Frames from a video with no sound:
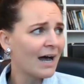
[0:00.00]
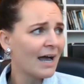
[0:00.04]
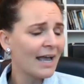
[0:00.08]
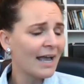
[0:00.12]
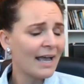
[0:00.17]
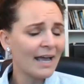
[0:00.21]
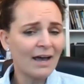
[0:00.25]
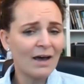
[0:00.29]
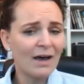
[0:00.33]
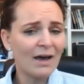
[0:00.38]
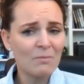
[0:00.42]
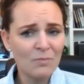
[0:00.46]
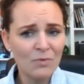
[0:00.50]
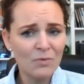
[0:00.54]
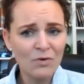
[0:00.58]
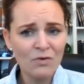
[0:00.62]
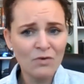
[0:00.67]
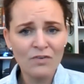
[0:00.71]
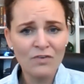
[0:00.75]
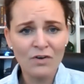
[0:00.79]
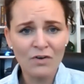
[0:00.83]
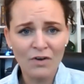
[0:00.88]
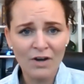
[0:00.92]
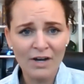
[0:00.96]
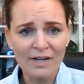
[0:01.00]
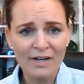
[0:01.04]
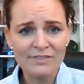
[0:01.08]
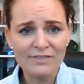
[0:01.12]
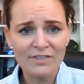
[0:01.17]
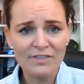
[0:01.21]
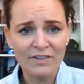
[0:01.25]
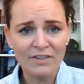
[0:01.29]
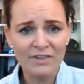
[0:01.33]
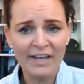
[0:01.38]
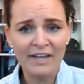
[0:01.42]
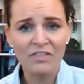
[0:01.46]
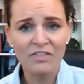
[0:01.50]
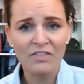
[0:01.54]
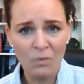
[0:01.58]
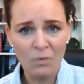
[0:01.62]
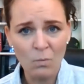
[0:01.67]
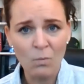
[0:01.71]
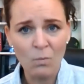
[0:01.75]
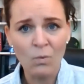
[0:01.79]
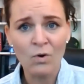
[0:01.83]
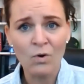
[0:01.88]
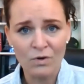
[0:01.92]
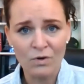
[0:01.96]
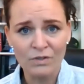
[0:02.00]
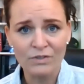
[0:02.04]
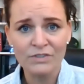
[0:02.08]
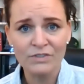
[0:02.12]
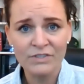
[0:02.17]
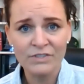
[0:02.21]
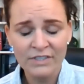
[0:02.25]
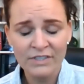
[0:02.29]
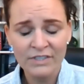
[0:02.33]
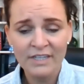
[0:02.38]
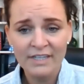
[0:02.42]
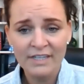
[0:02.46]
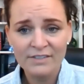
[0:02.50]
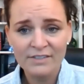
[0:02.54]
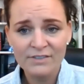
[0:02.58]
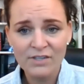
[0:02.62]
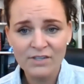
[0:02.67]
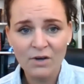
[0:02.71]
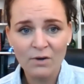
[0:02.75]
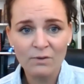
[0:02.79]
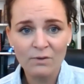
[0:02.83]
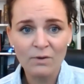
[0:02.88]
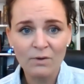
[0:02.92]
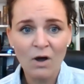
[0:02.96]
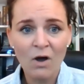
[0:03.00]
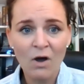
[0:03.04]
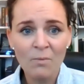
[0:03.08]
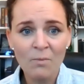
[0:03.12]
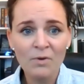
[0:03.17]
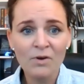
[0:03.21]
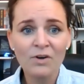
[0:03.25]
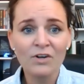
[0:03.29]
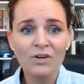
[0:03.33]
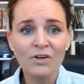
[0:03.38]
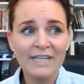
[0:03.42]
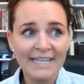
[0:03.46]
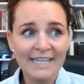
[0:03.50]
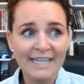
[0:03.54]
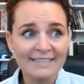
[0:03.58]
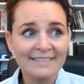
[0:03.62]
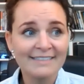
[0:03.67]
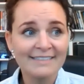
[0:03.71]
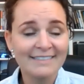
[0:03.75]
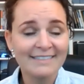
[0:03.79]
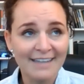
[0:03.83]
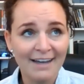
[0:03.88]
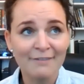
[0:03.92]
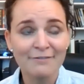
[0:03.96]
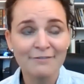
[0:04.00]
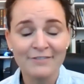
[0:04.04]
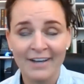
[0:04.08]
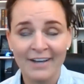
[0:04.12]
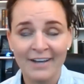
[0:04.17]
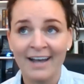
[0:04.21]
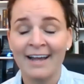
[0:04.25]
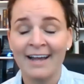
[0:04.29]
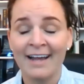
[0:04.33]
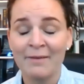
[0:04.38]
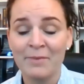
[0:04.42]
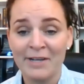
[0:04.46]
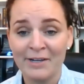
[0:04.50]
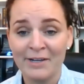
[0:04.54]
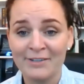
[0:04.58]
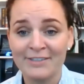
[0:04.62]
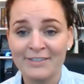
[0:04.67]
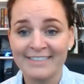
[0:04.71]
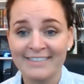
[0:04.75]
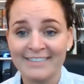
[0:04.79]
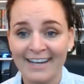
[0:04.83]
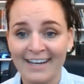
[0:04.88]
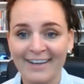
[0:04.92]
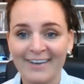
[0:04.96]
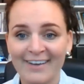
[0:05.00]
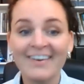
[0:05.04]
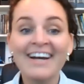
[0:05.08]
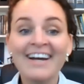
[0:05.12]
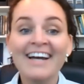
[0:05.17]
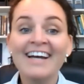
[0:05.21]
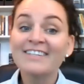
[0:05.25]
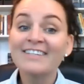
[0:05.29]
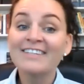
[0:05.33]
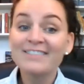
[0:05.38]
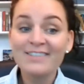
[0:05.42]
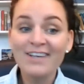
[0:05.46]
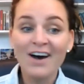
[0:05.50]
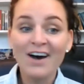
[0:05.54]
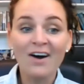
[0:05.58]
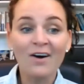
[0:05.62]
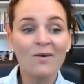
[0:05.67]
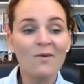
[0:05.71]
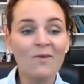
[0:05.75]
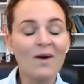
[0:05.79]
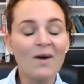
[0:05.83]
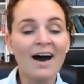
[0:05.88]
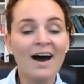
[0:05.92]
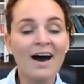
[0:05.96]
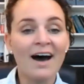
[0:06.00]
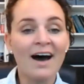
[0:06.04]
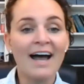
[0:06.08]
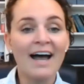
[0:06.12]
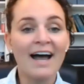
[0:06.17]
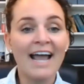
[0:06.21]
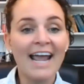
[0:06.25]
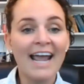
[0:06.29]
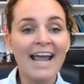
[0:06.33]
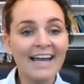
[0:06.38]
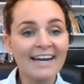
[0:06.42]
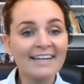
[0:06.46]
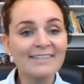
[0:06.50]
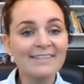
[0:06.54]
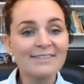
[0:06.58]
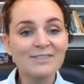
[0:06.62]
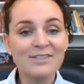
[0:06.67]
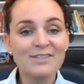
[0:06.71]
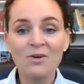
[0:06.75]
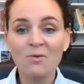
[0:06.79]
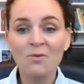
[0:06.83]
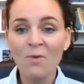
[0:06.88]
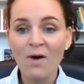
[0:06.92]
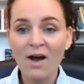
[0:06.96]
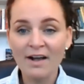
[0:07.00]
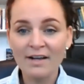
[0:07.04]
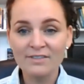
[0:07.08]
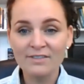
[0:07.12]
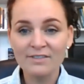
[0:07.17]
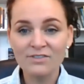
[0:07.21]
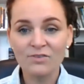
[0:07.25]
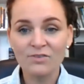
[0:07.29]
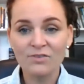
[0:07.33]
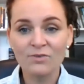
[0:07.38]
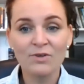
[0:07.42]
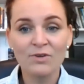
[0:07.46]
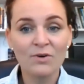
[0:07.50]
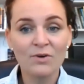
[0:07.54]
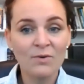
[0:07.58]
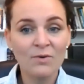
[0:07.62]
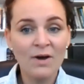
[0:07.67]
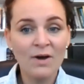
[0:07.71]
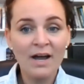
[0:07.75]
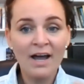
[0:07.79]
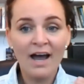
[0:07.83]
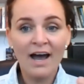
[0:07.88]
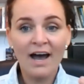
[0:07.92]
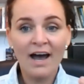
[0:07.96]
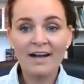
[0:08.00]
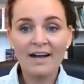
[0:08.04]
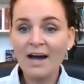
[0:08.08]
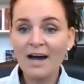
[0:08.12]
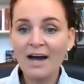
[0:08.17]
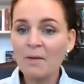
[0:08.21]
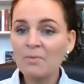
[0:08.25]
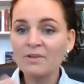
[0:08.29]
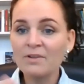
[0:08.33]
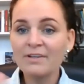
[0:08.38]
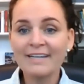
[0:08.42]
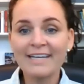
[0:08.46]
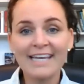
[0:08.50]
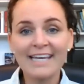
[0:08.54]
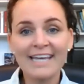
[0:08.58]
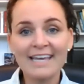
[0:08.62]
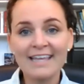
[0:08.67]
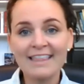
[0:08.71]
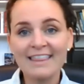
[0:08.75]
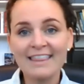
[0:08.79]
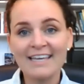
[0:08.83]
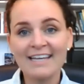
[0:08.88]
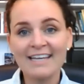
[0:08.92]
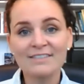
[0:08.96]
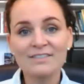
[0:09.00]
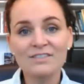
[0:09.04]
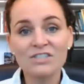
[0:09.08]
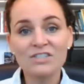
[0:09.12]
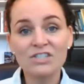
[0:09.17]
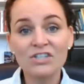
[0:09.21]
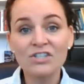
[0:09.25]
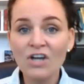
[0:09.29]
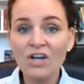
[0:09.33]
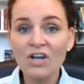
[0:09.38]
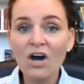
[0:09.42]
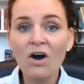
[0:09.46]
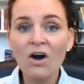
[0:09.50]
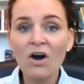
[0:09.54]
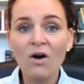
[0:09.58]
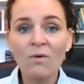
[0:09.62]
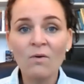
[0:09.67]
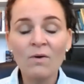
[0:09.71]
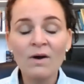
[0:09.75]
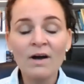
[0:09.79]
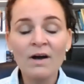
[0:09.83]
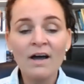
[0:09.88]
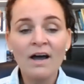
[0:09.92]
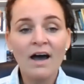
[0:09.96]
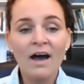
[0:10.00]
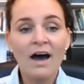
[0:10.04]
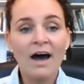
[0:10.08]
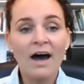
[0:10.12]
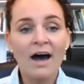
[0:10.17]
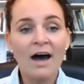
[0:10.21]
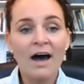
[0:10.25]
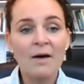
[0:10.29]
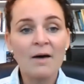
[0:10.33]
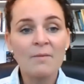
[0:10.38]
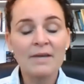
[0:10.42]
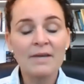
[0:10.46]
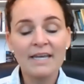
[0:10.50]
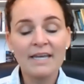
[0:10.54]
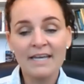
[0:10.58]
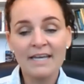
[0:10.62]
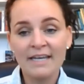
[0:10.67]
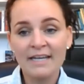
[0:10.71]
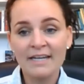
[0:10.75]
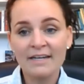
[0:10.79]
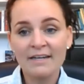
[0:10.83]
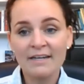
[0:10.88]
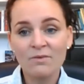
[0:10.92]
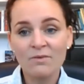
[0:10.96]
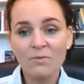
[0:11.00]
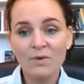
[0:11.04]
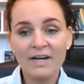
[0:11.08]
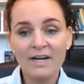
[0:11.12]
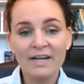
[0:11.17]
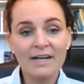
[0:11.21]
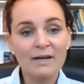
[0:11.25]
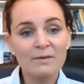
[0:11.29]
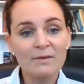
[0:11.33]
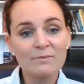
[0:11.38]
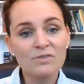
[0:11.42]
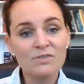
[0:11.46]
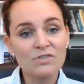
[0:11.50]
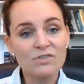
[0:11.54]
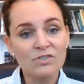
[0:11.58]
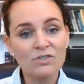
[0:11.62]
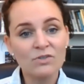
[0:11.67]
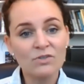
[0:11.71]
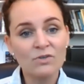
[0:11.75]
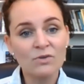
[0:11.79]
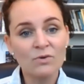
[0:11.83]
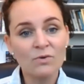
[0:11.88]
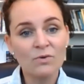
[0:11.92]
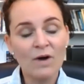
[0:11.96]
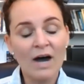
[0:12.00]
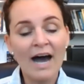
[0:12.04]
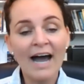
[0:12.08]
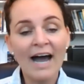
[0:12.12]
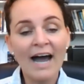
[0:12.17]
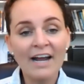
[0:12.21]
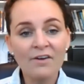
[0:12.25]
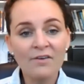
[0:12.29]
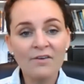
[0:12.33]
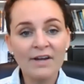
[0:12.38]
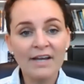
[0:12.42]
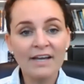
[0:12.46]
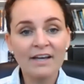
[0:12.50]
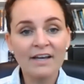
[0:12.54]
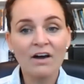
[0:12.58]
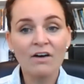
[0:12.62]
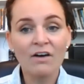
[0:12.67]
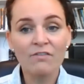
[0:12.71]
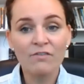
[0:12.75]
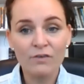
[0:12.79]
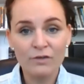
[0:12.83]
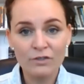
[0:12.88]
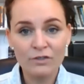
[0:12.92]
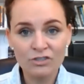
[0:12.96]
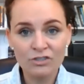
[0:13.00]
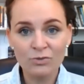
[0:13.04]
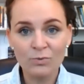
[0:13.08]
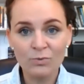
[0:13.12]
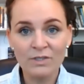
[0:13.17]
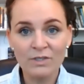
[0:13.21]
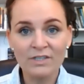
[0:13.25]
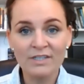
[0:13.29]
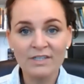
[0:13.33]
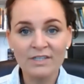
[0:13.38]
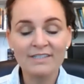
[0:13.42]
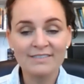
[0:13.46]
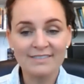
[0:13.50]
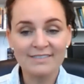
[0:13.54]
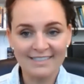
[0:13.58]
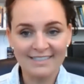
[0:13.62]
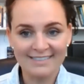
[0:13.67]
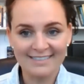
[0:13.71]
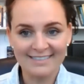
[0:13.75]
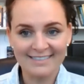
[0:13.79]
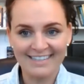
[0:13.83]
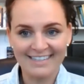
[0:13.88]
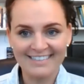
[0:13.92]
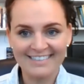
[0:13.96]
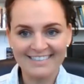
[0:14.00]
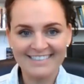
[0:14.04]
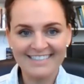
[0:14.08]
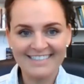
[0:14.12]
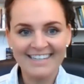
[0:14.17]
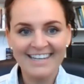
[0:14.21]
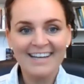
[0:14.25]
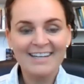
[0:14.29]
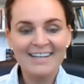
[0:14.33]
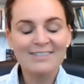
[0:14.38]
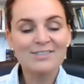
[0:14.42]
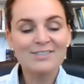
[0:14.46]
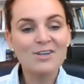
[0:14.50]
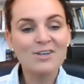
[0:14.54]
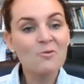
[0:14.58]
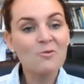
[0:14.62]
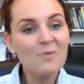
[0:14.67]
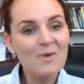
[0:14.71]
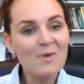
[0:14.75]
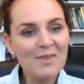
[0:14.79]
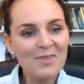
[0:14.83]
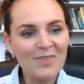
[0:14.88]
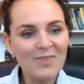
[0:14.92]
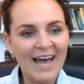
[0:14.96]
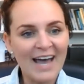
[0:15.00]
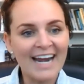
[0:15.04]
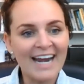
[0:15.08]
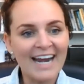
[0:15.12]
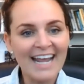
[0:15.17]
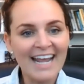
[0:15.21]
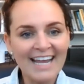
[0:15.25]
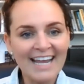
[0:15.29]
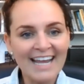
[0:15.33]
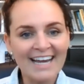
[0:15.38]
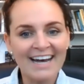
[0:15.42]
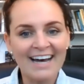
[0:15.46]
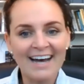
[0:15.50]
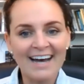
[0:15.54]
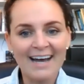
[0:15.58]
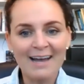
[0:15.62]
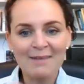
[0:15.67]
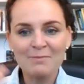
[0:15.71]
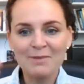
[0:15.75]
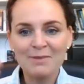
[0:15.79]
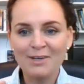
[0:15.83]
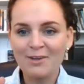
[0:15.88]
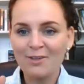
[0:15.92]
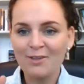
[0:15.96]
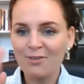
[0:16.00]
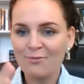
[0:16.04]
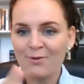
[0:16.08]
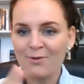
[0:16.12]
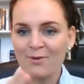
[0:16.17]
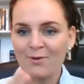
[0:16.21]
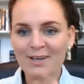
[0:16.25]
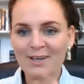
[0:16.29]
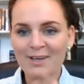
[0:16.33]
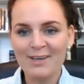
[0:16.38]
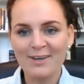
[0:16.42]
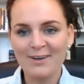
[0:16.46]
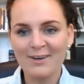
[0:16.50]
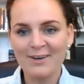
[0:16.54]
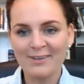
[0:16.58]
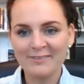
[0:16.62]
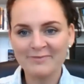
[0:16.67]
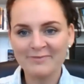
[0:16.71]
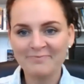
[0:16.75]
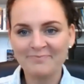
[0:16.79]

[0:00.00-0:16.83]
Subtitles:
a move across like the world. So homegirl gets stuff done, I'm here to tell you. So Anna is going to walk us through a couple of key things to know when it comes to hiring a virtual assistant. So with that, Anna, I'm going to throw to you.